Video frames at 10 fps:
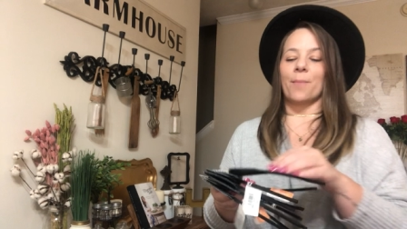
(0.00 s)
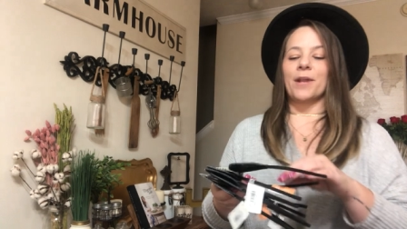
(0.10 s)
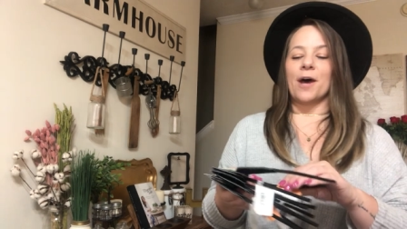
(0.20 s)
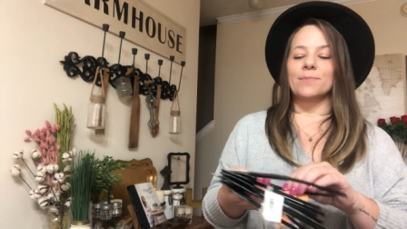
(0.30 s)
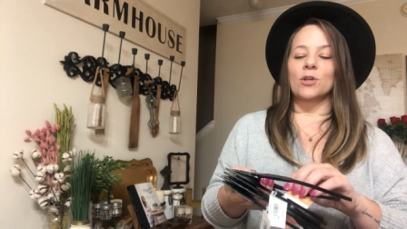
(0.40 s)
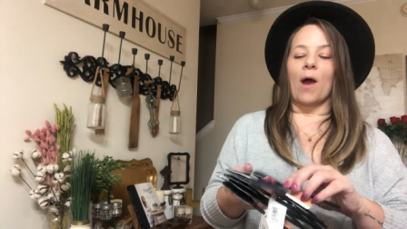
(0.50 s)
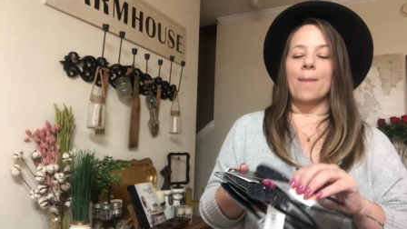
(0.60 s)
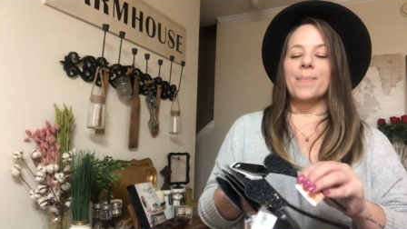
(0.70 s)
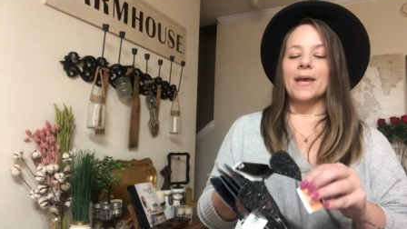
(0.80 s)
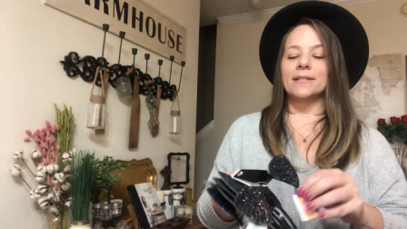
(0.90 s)
coming up. So I
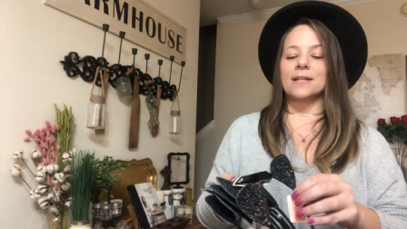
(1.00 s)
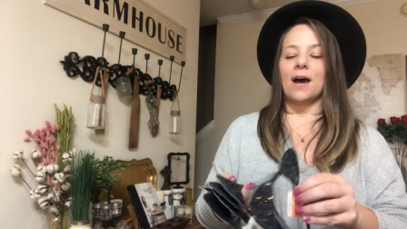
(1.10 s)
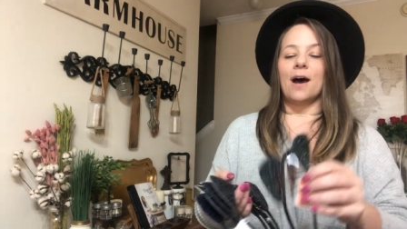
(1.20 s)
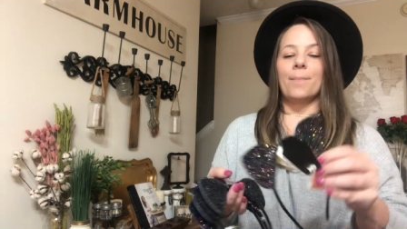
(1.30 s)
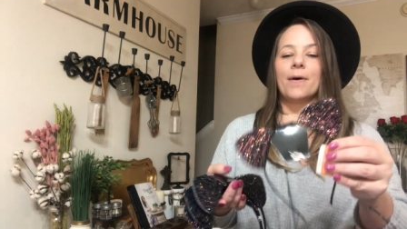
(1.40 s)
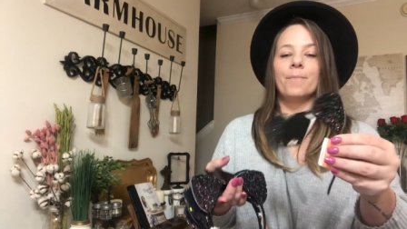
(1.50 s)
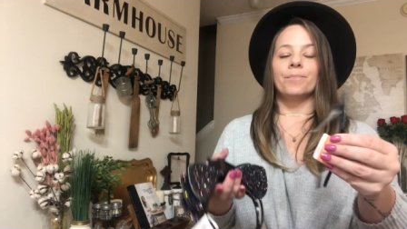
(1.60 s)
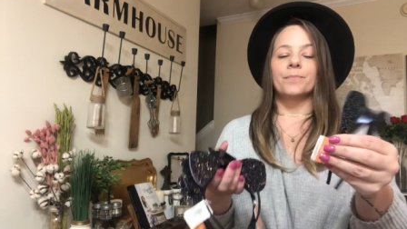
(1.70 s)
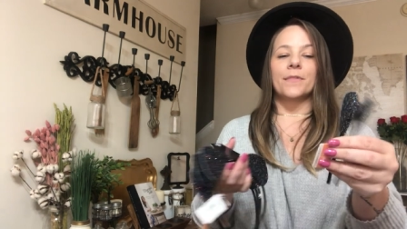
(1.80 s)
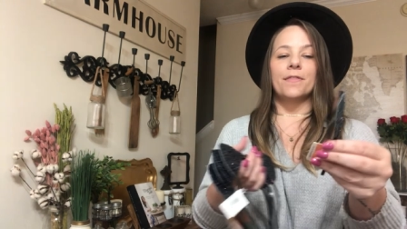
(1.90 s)
picked up
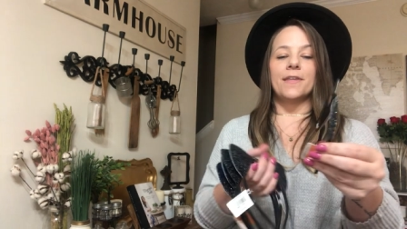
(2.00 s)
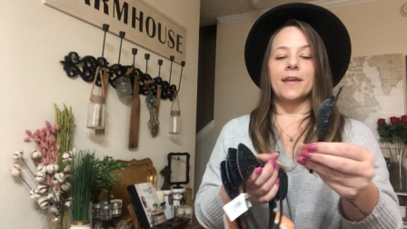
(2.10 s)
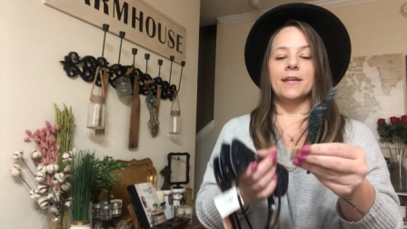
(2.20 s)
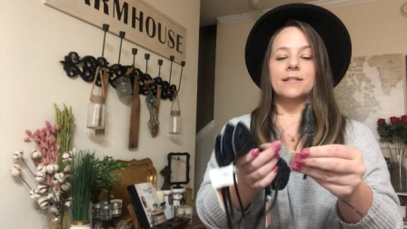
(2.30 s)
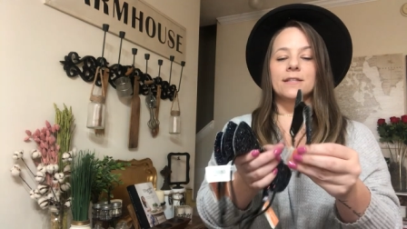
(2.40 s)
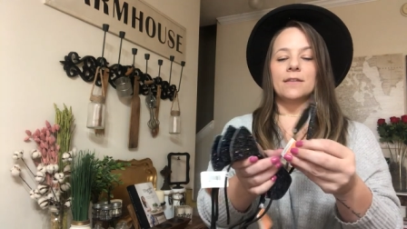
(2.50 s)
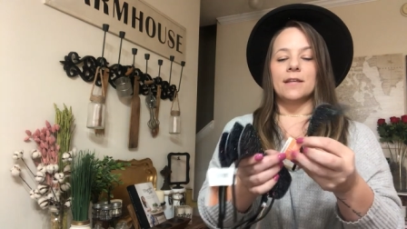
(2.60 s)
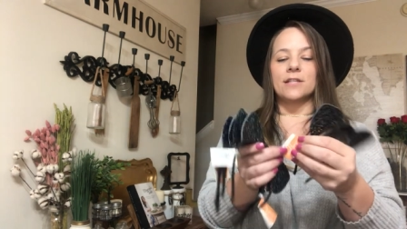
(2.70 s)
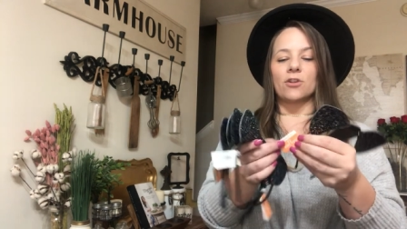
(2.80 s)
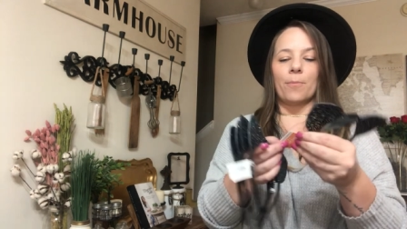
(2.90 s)
these.
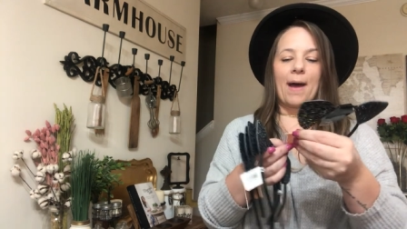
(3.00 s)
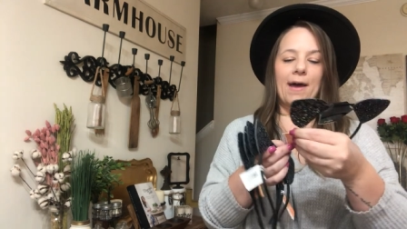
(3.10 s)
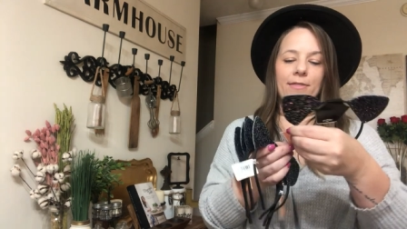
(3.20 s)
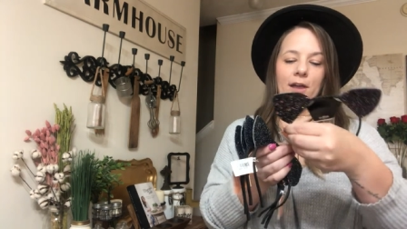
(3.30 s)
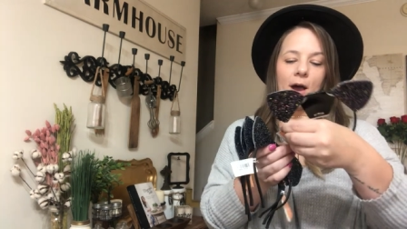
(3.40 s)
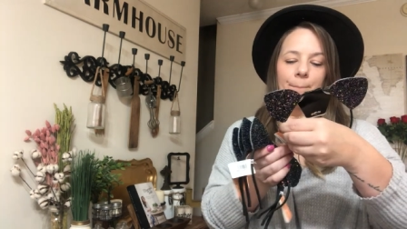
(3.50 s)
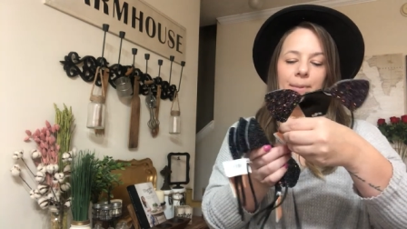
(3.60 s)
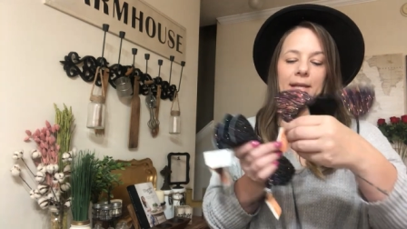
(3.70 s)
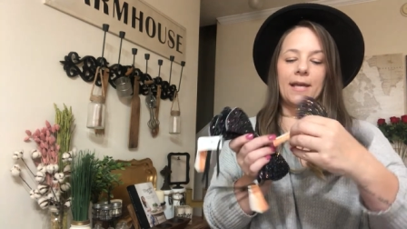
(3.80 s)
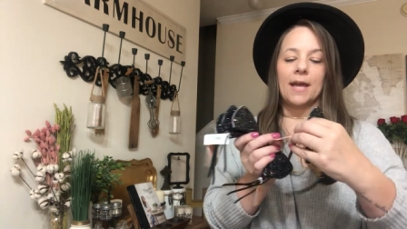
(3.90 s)
These are by the
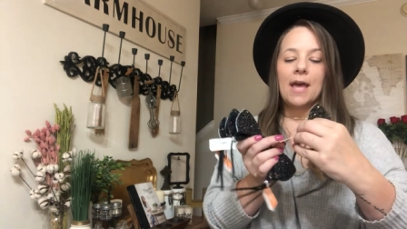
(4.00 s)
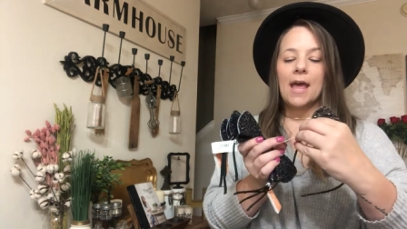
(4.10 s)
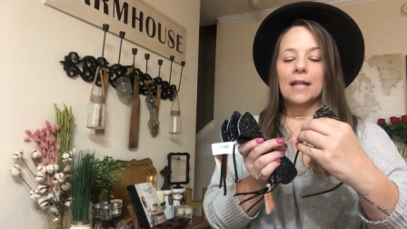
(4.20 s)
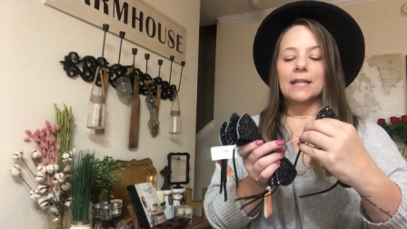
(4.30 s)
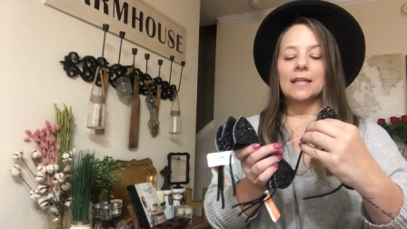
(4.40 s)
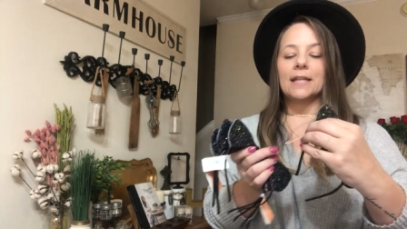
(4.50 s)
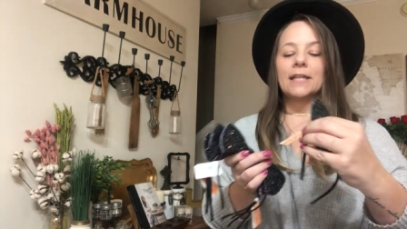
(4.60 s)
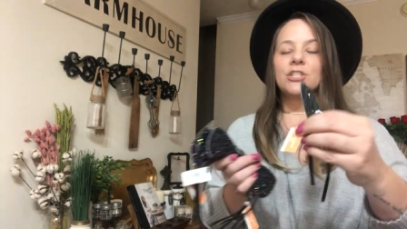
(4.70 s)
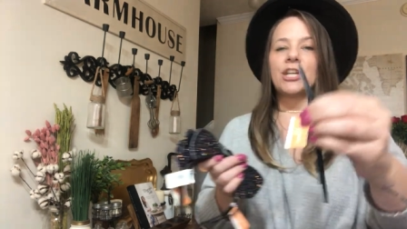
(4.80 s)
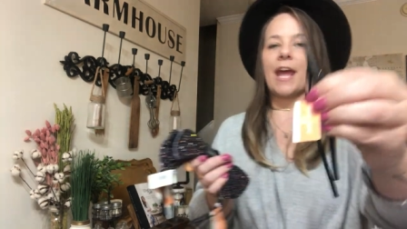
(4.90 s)
company
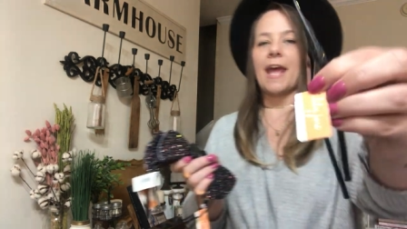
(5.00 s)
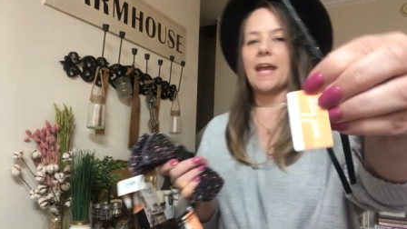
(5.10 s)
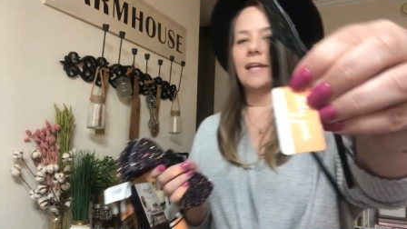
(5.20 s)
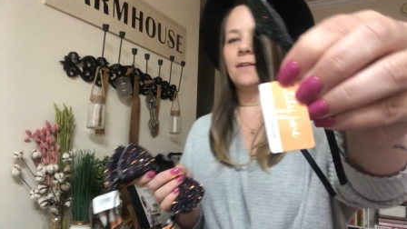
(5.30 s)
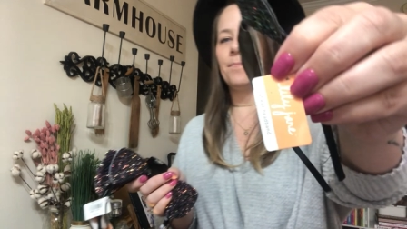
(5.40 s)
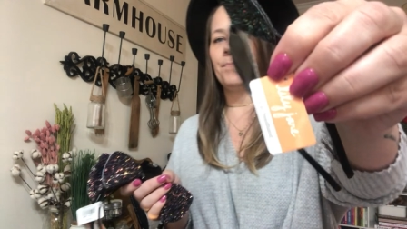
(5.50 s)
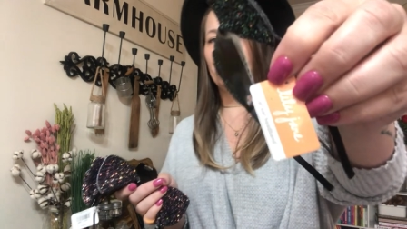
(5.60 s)
Lily Jane.